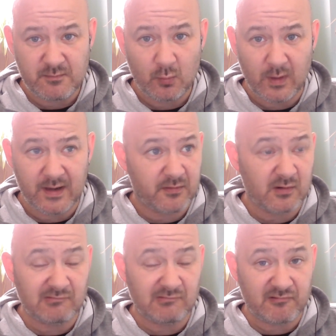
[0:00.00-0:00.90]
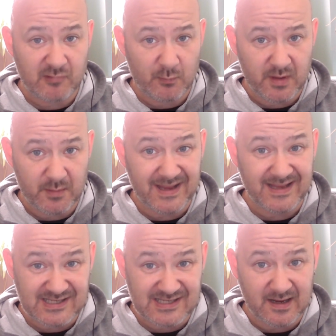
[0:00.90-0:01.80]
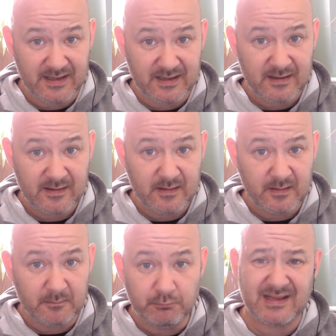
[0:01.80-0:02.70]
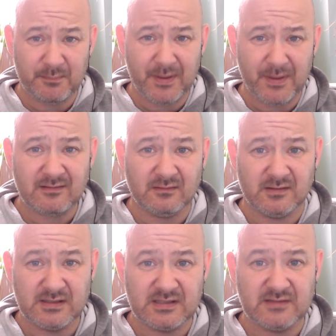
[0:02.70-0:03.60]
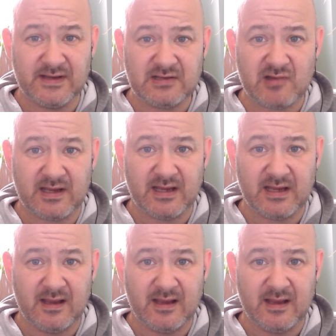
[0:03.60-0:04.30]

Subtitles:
when I thought Rotherham were the better side, really battled to victory.